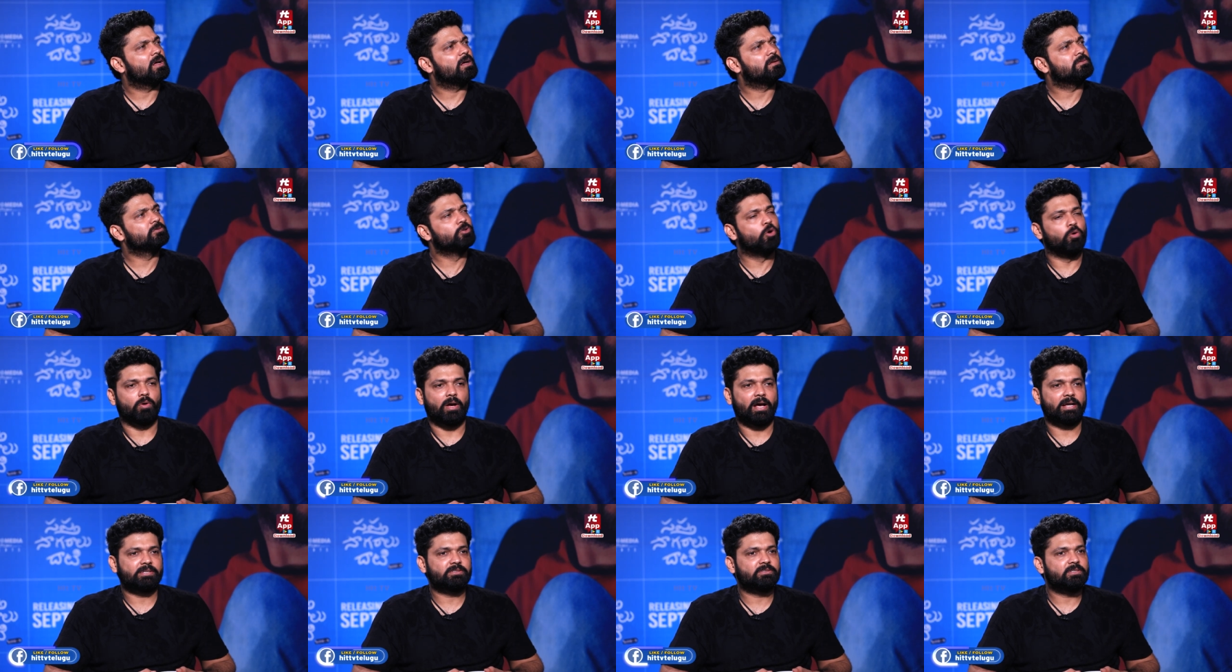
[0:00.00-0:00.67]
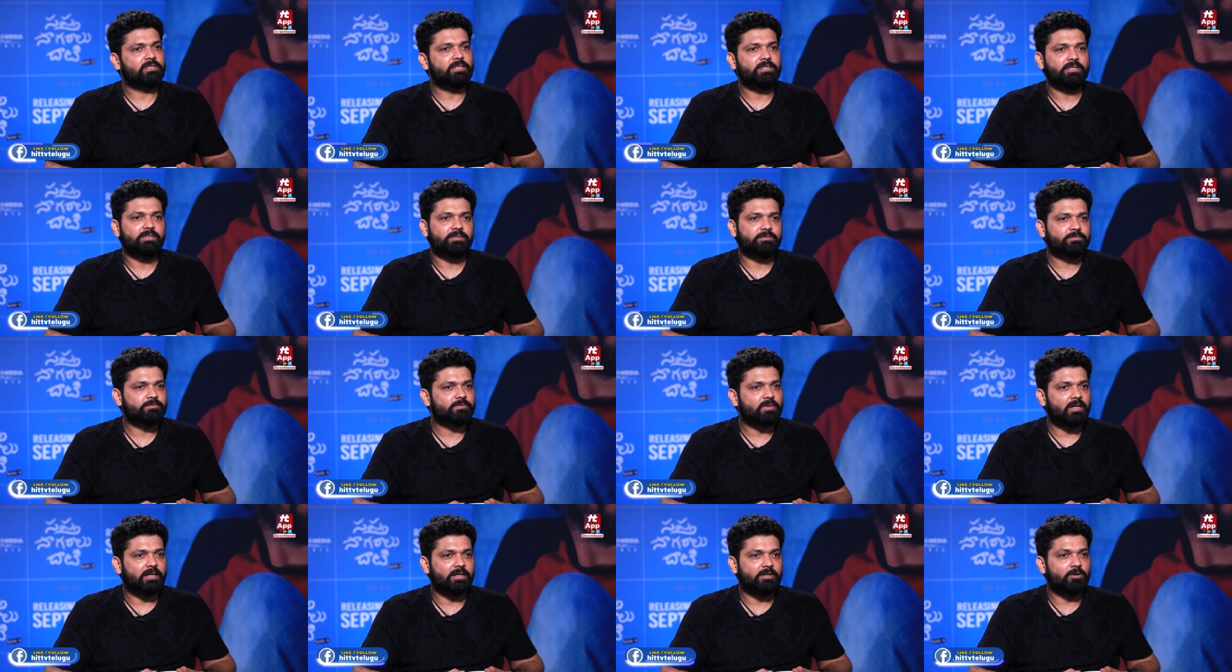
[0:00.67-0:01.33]
no, actually,
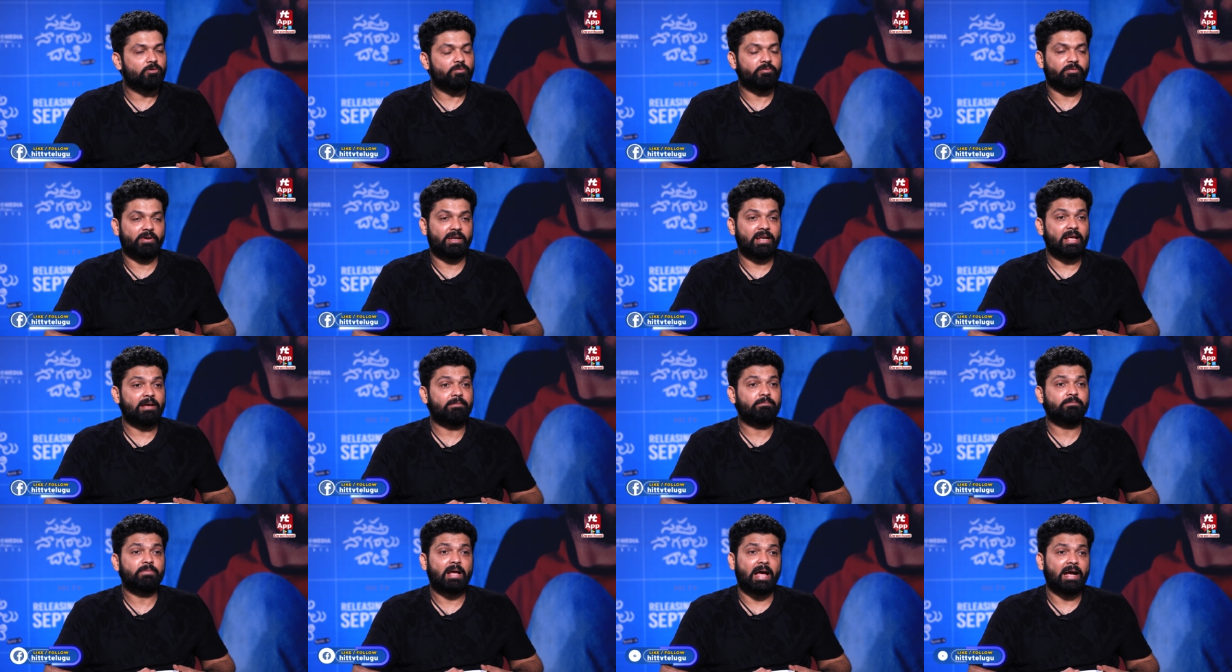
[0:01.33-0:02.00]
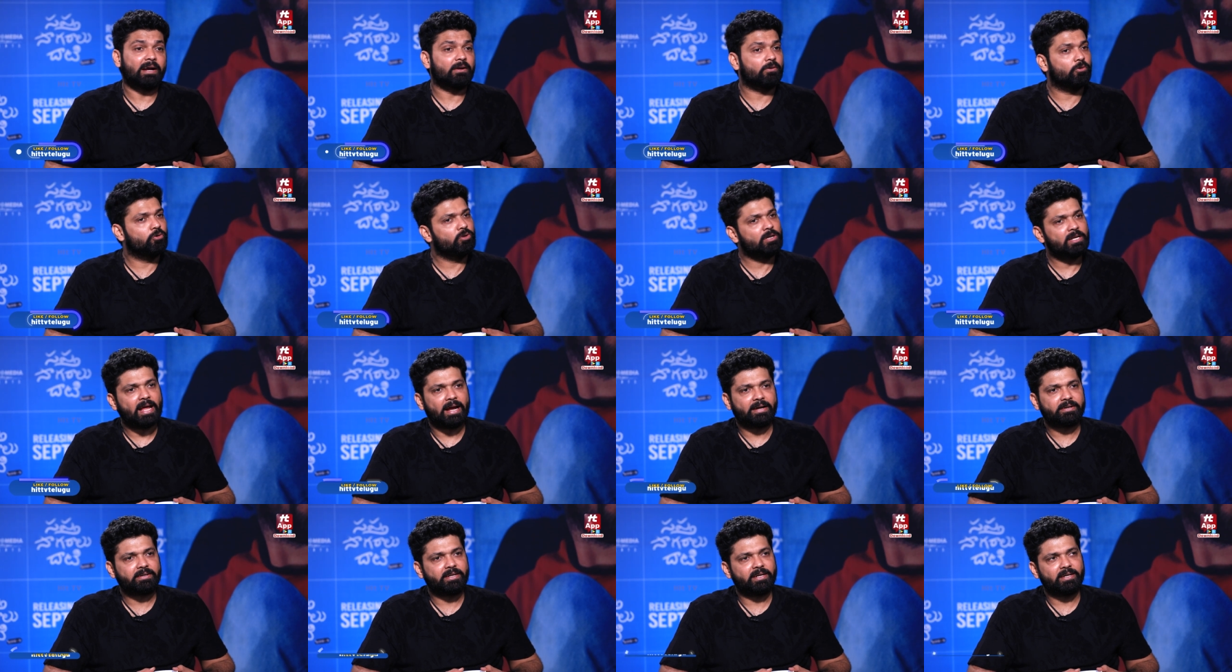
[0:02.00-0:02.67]
you know, when I'm act only
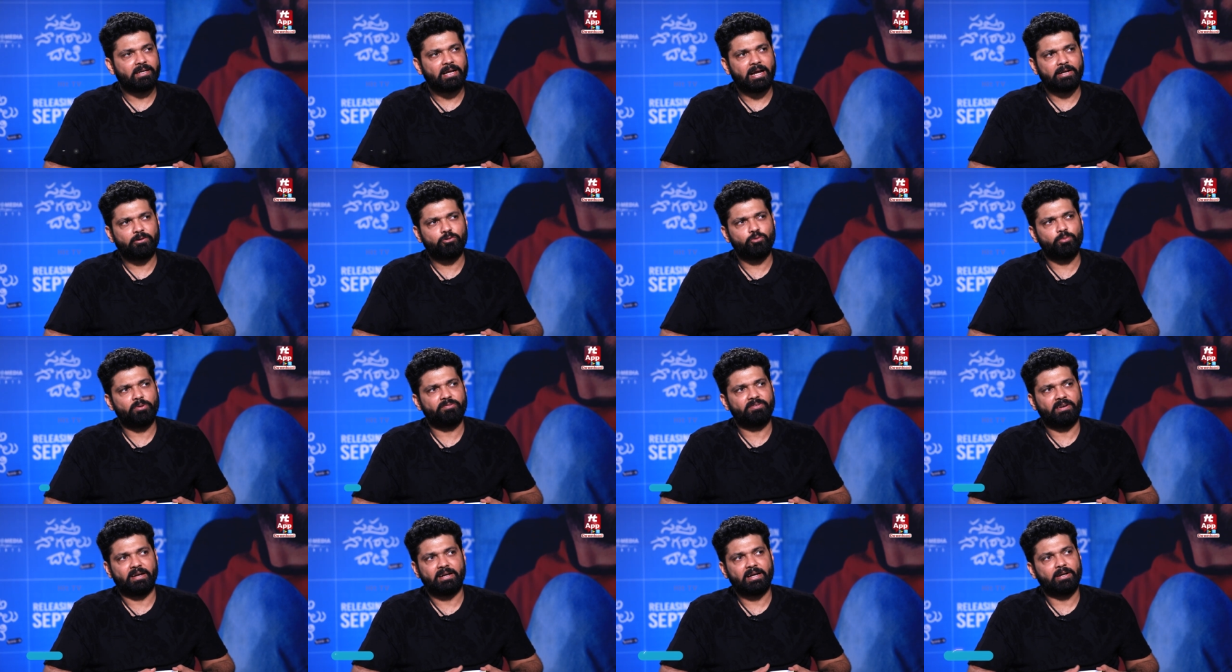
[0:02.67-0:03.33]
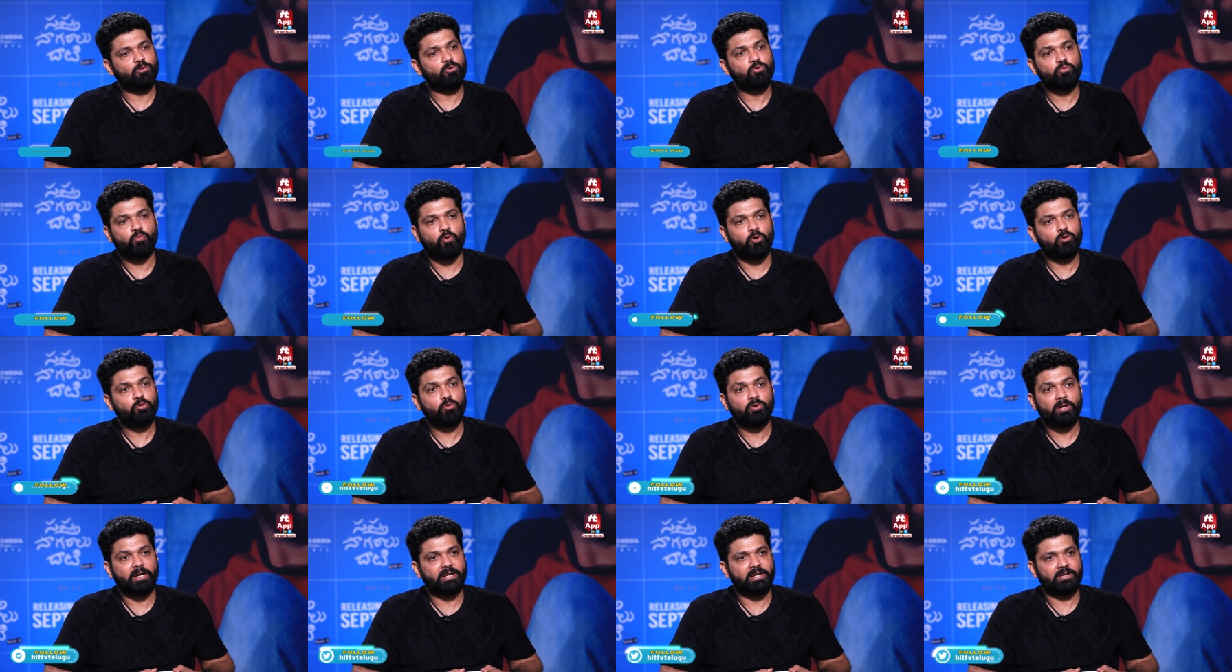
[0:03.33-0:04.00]
acting, I, to be frank, I don't want
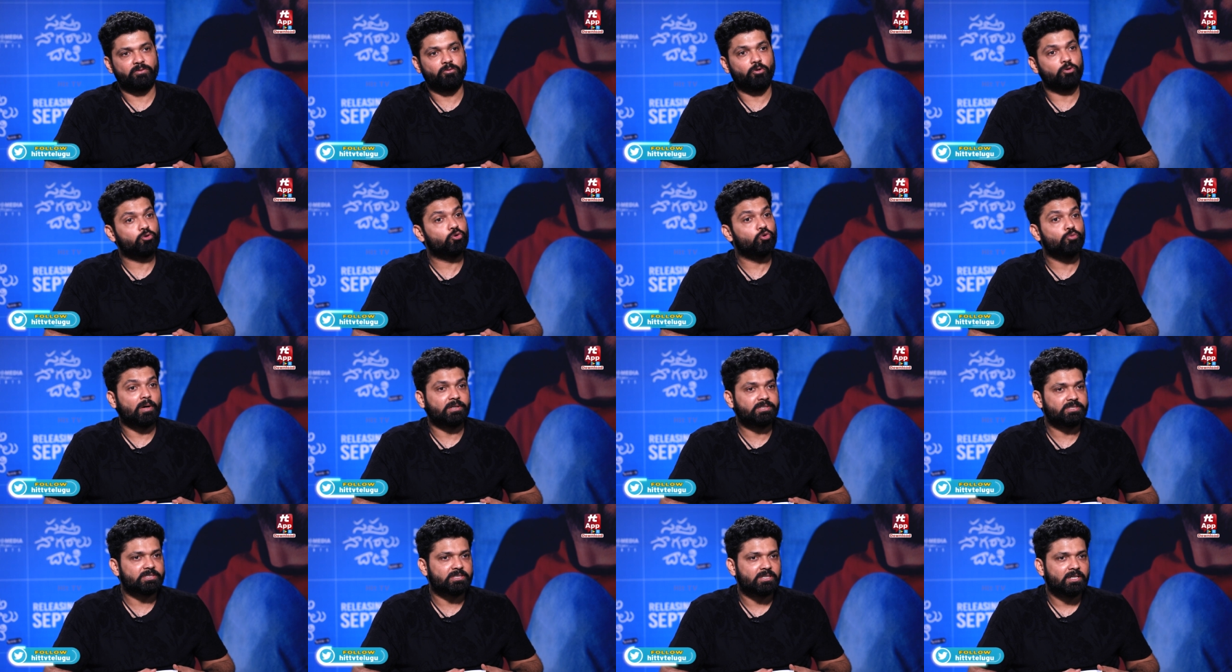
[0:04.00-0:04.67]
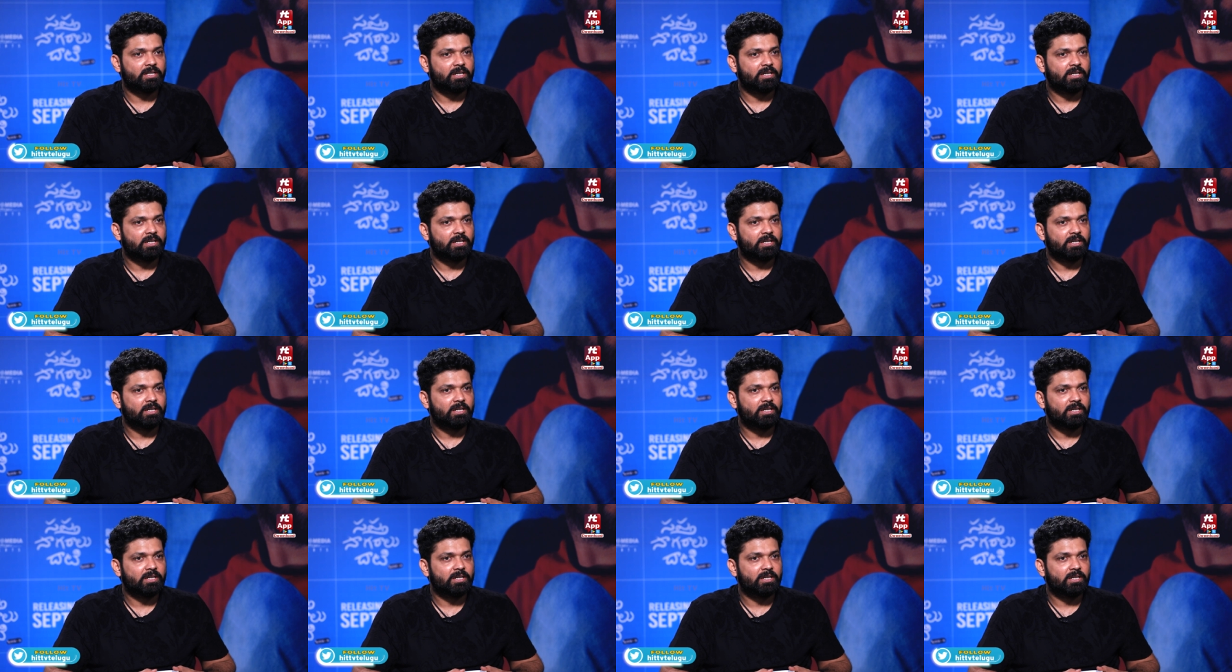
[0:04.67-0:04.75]
to get involved too much.